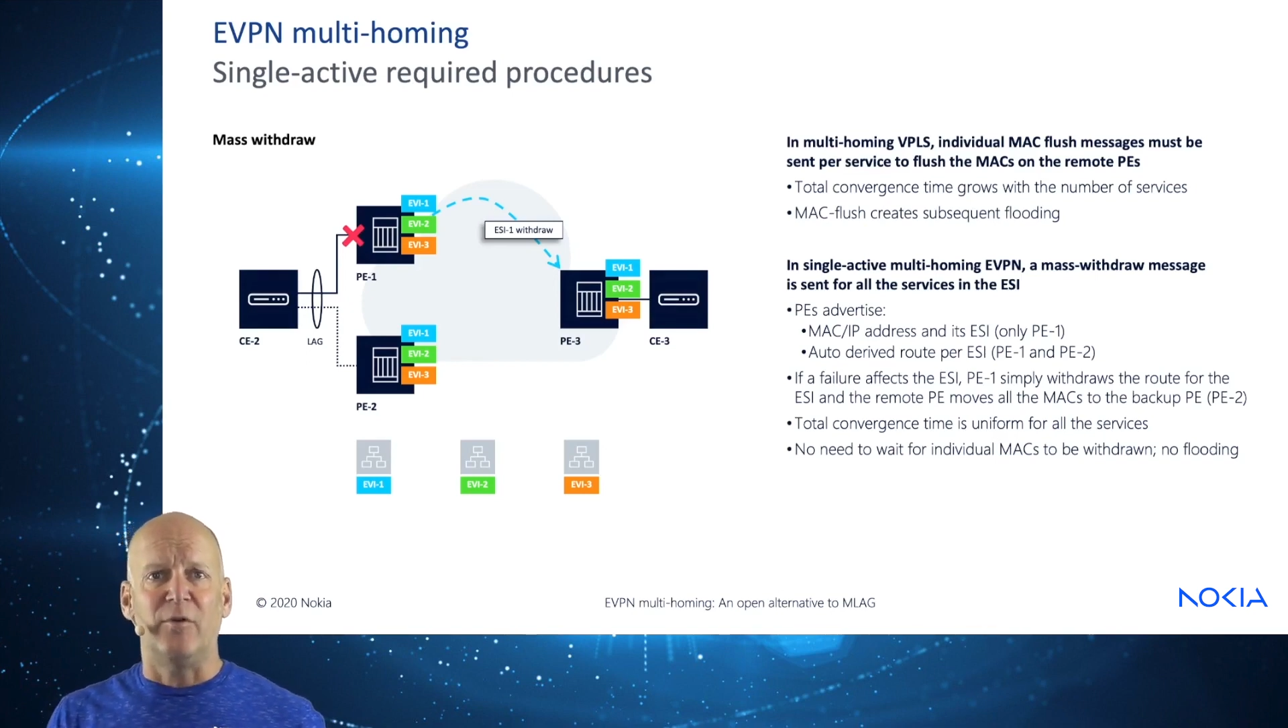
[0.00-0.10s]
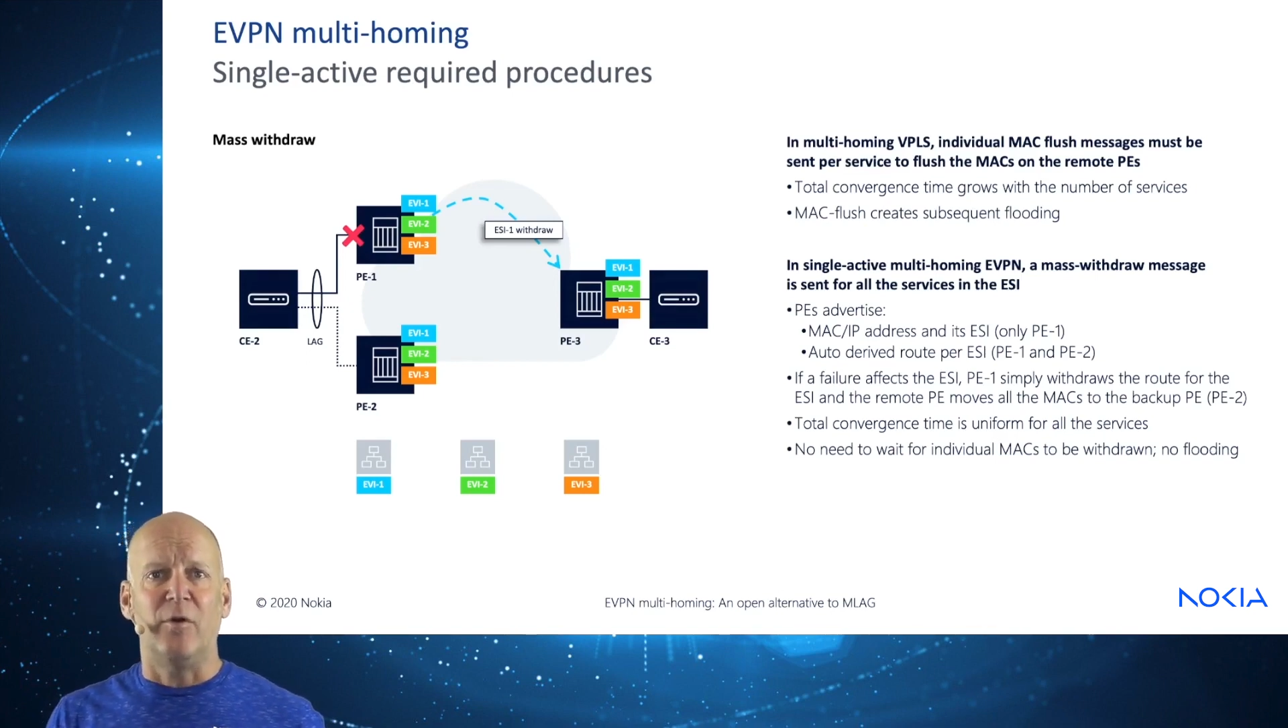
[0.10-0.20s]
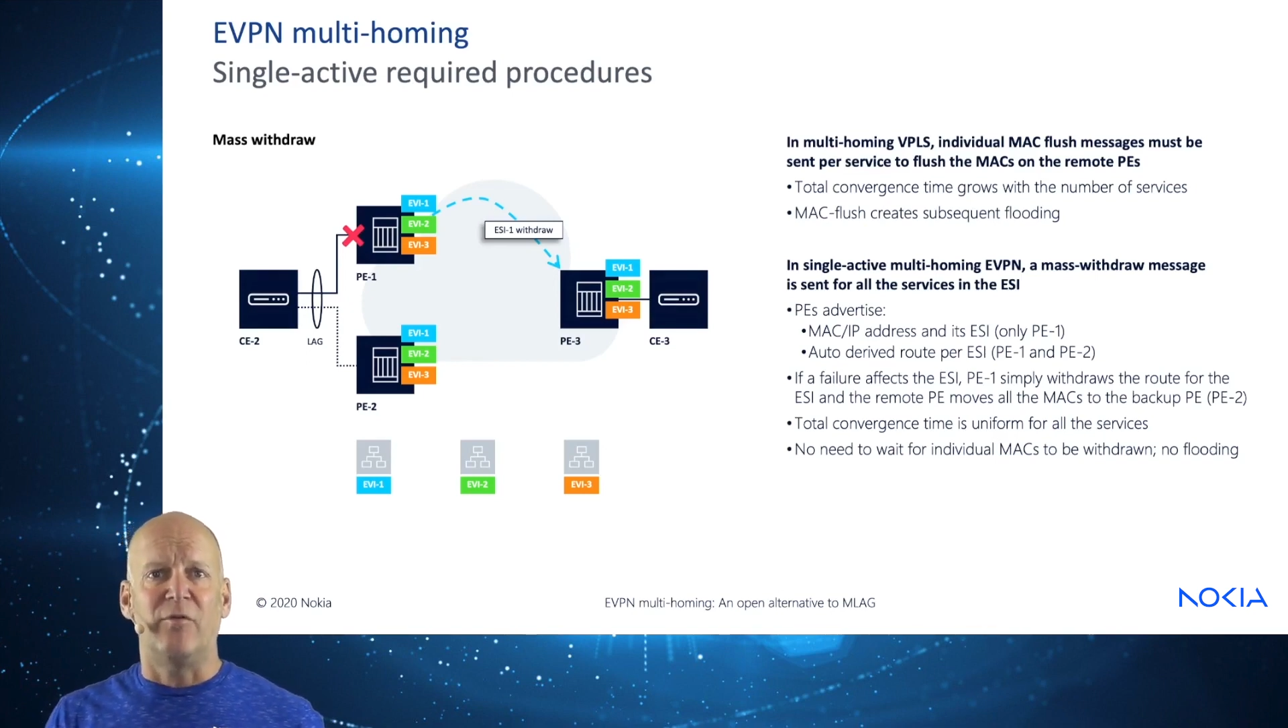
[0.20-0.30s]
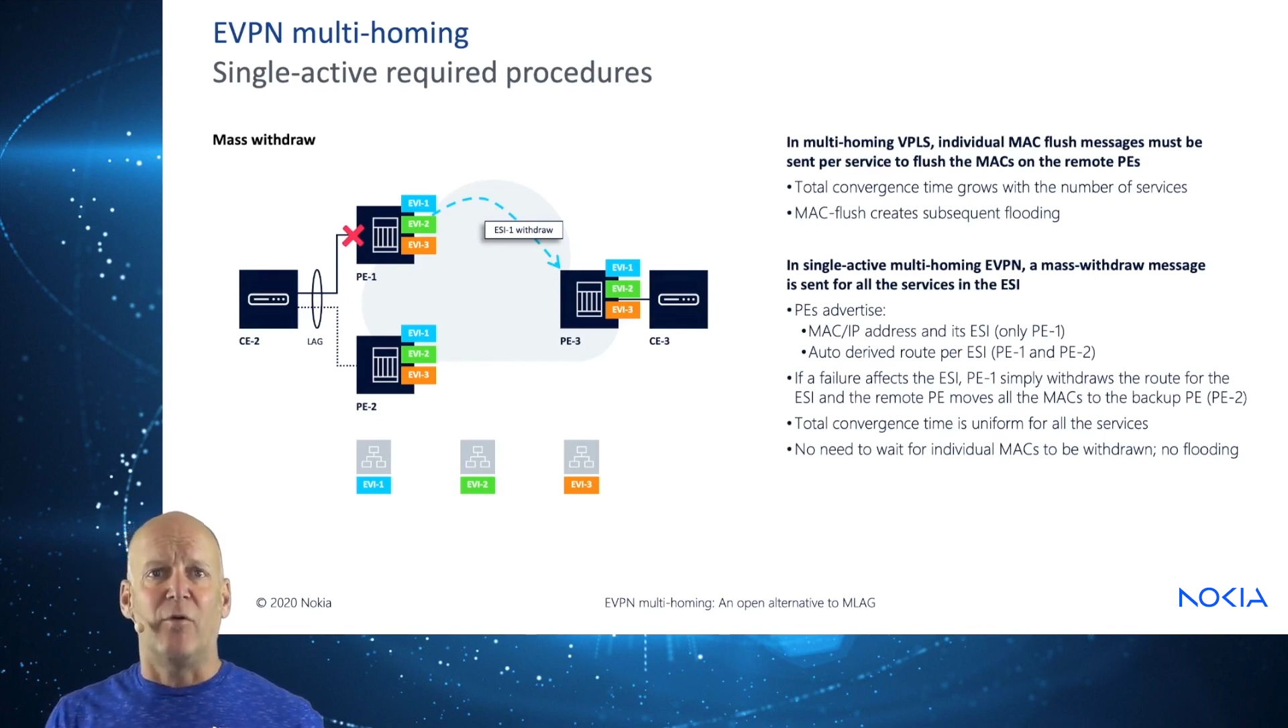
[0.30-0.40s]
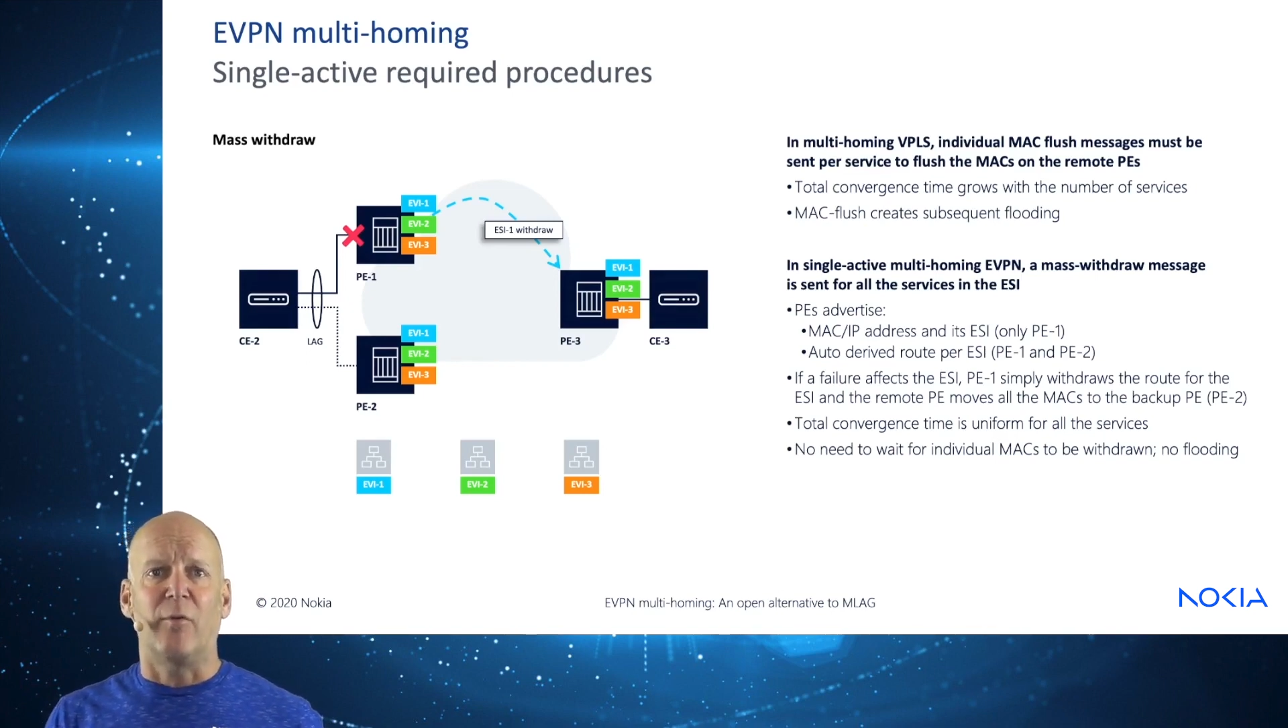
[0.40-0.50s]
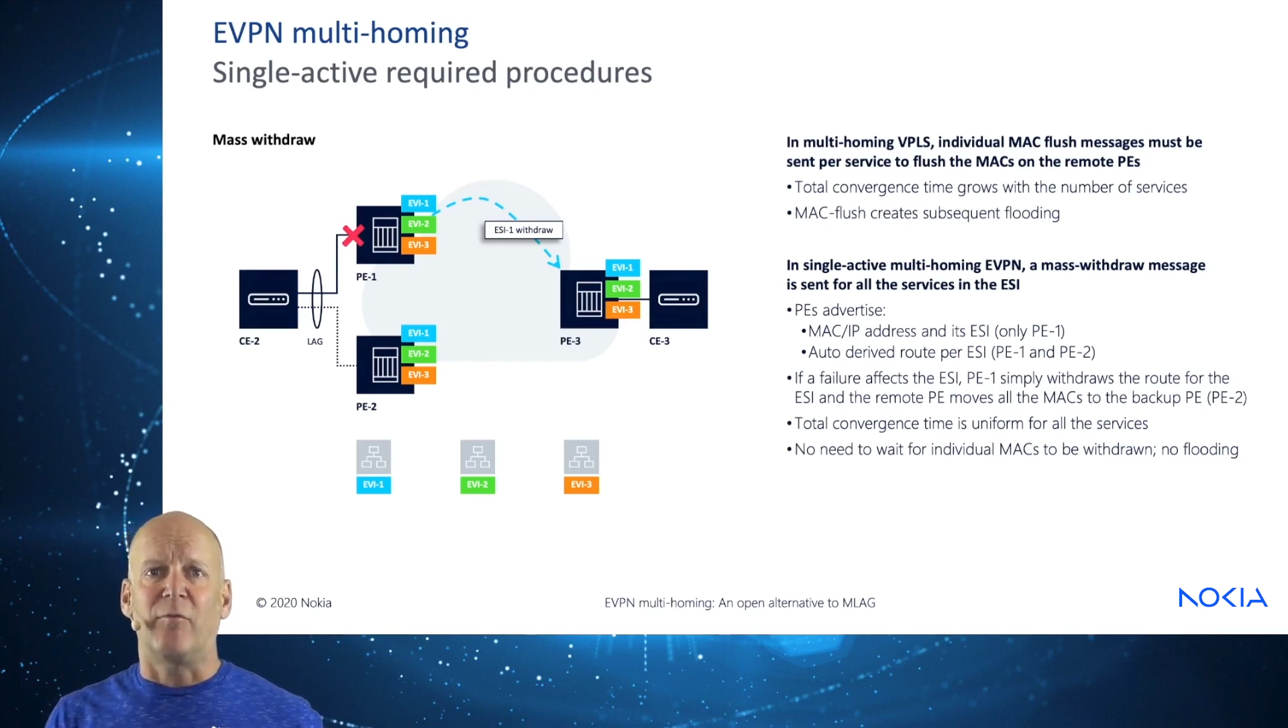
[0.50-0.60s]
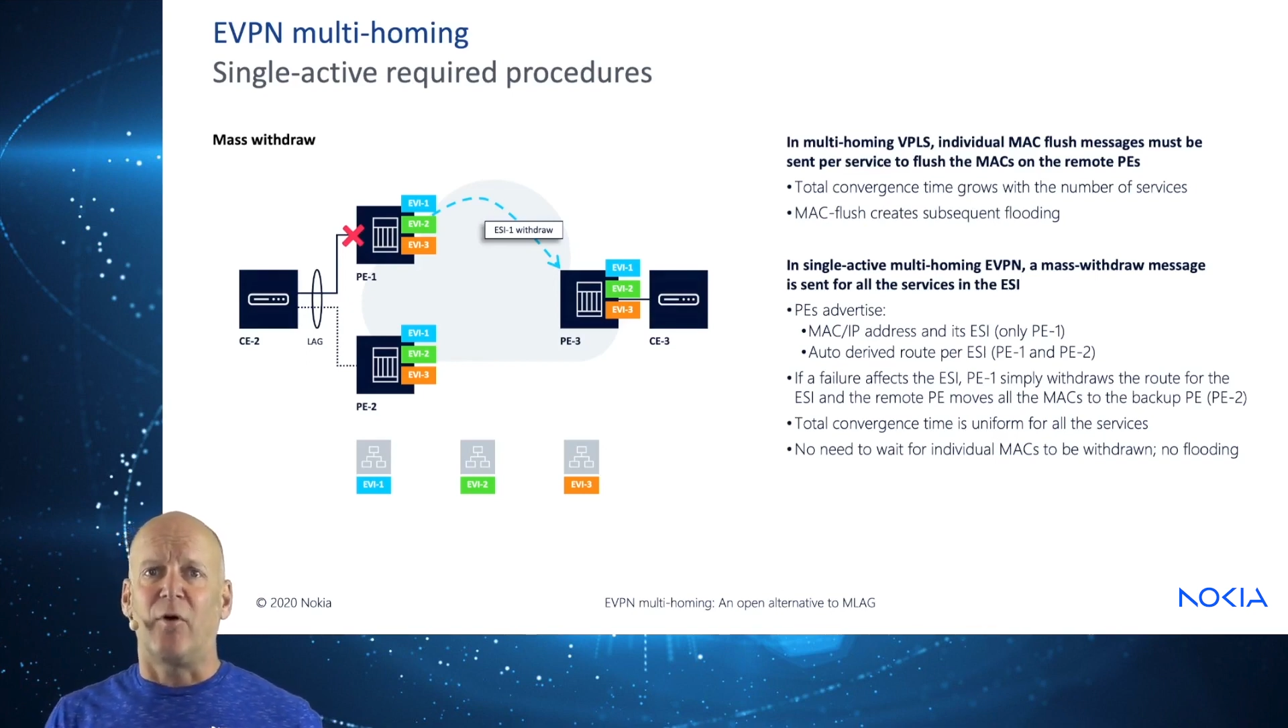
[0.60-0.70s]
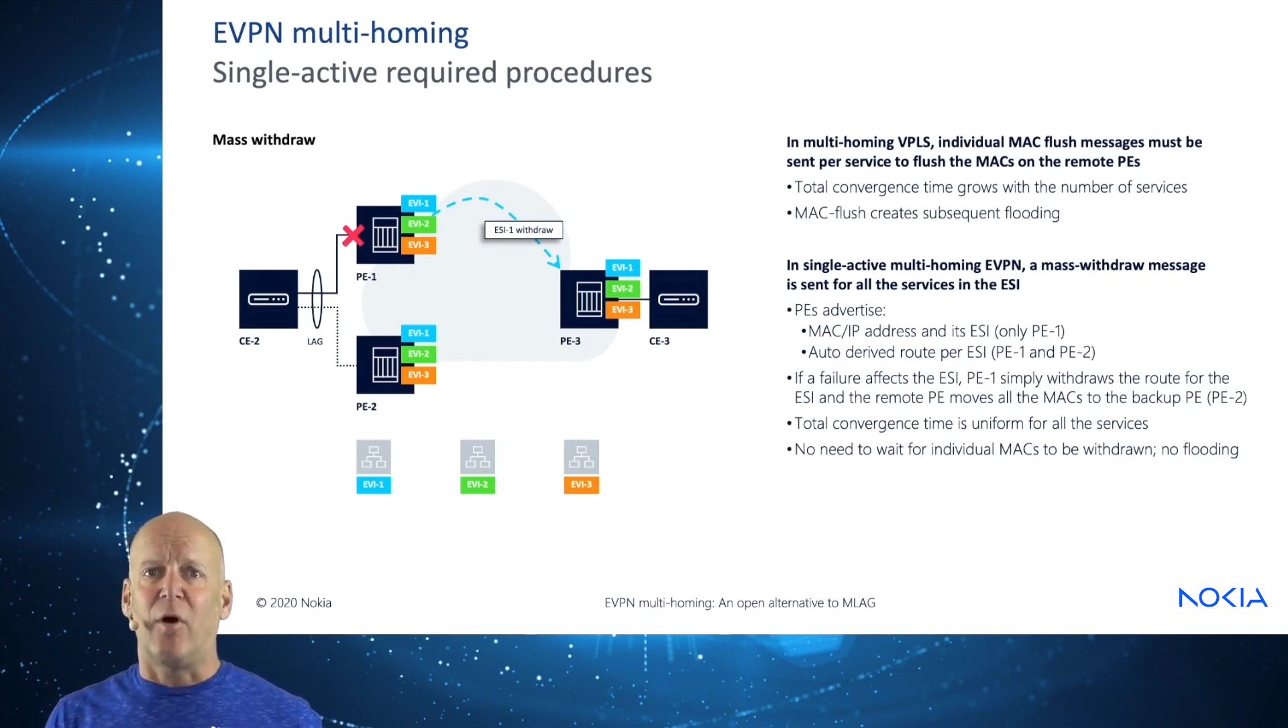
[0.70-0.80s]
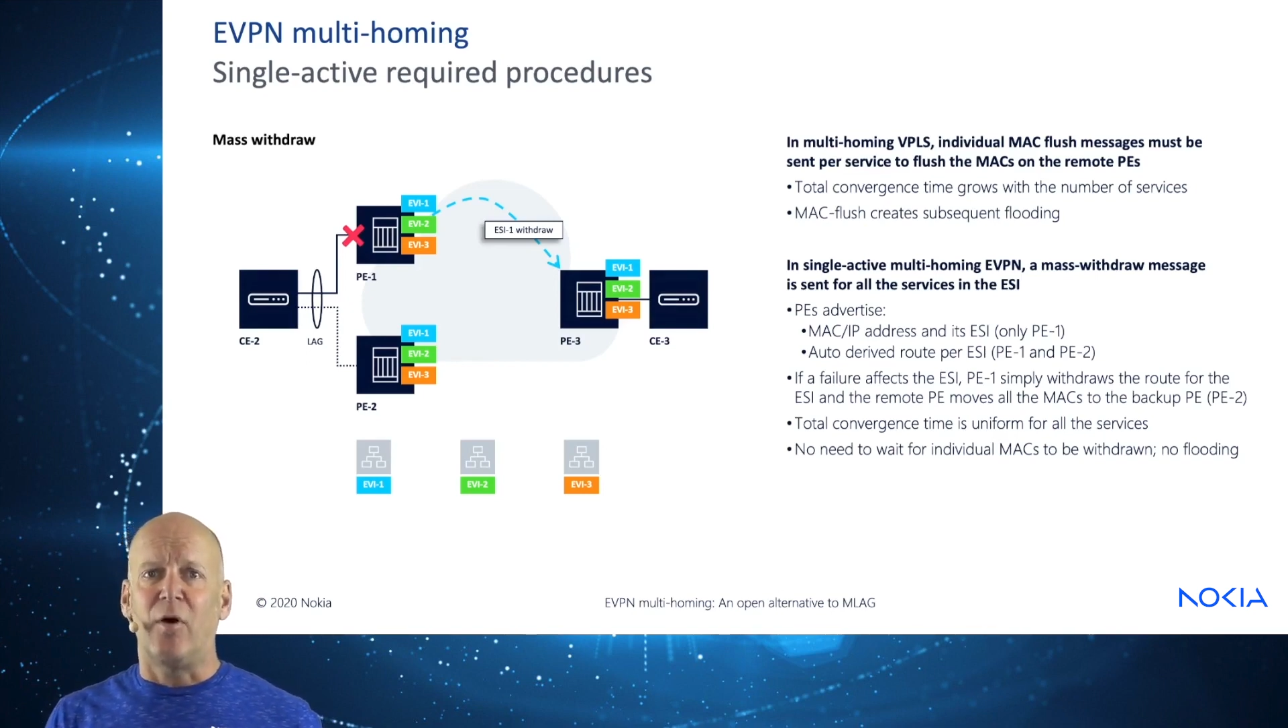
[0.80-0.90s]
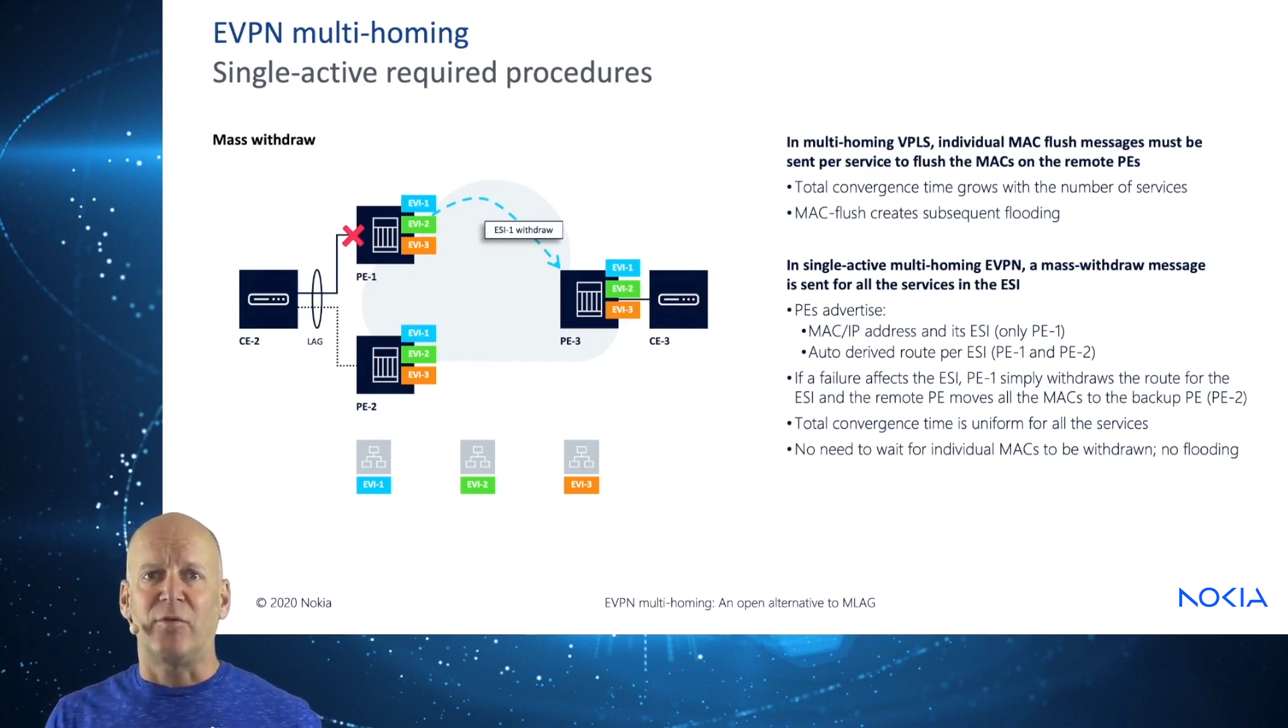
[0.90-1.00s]
uniform
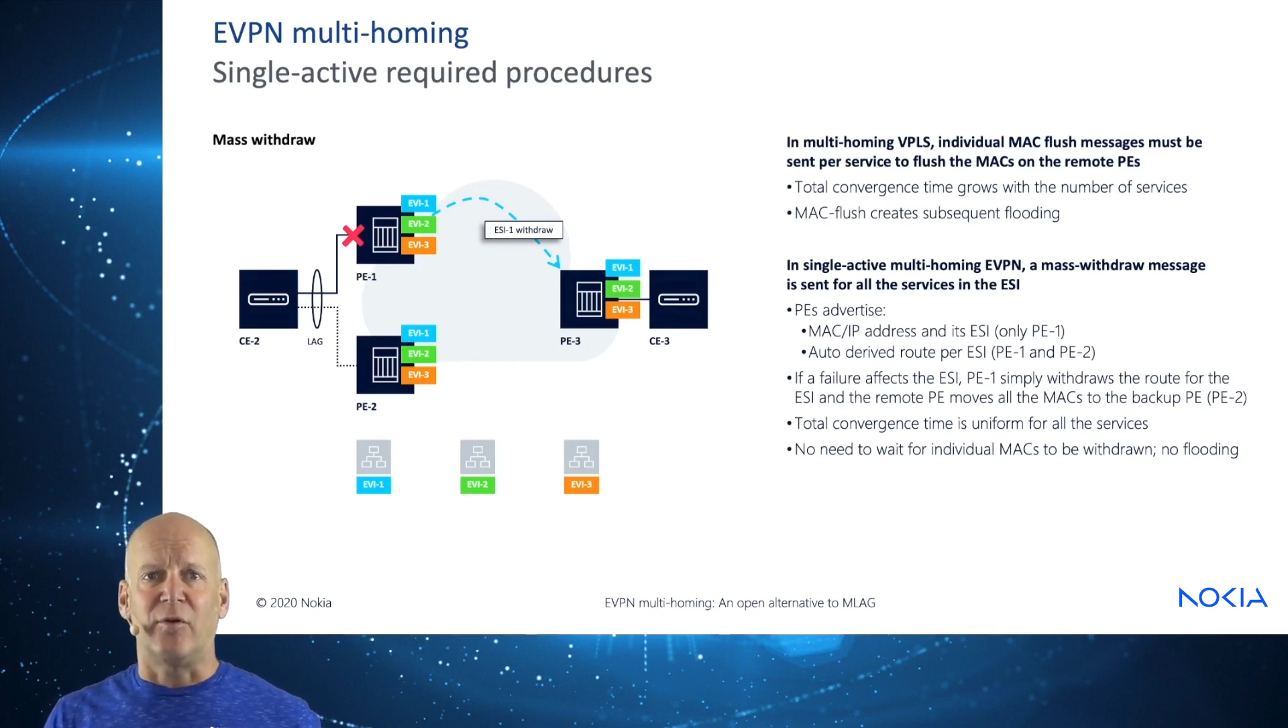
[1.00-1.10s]
for all